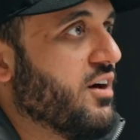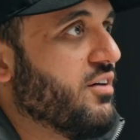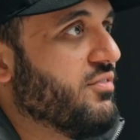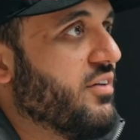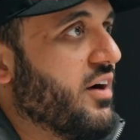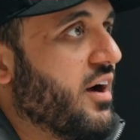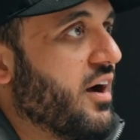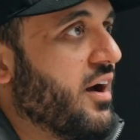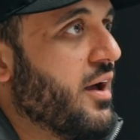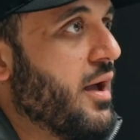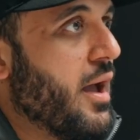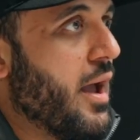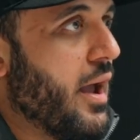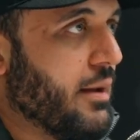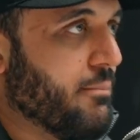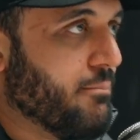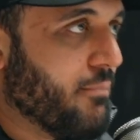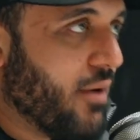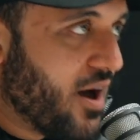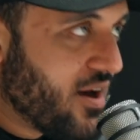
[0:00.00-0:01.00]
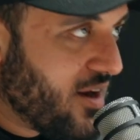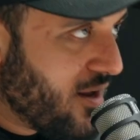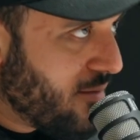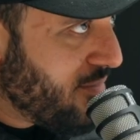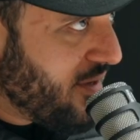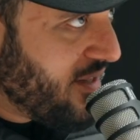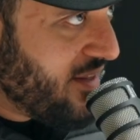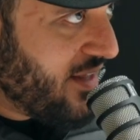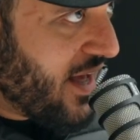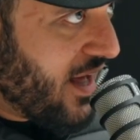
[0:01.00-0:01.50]
offer. It might not
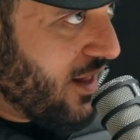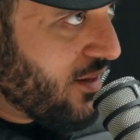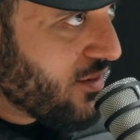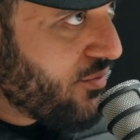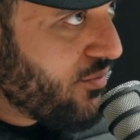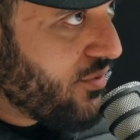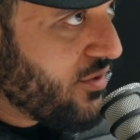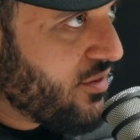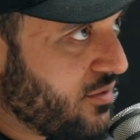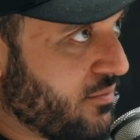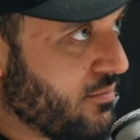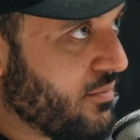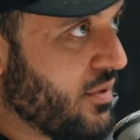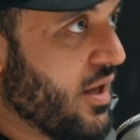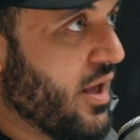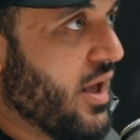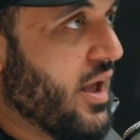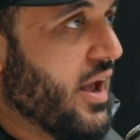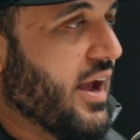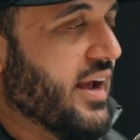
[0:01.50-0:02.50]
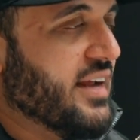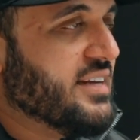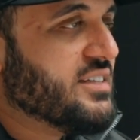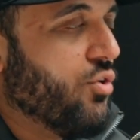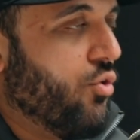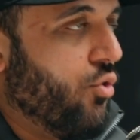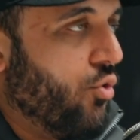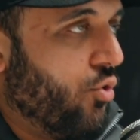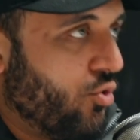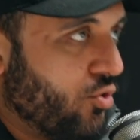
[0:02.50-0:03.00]
be the algorithm. It's
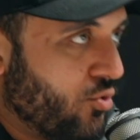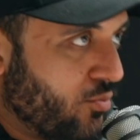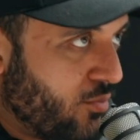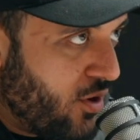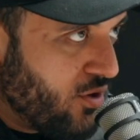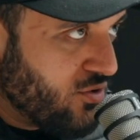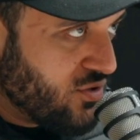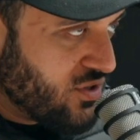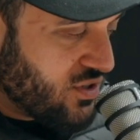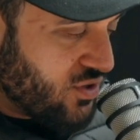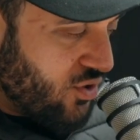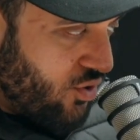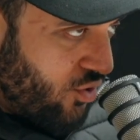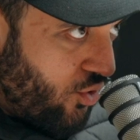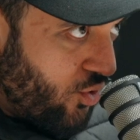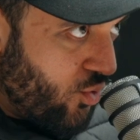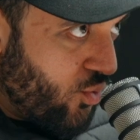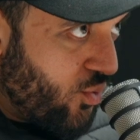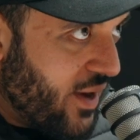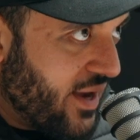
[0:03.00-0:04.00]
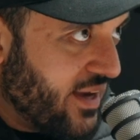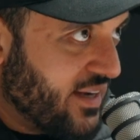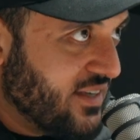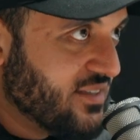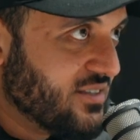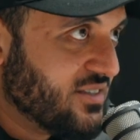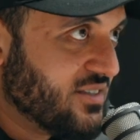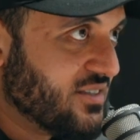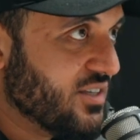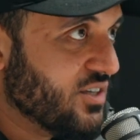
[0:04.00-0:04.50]
almost
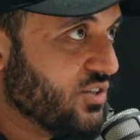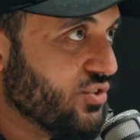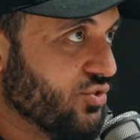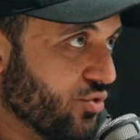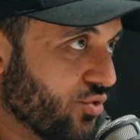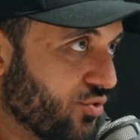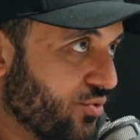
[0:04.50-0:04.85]
always your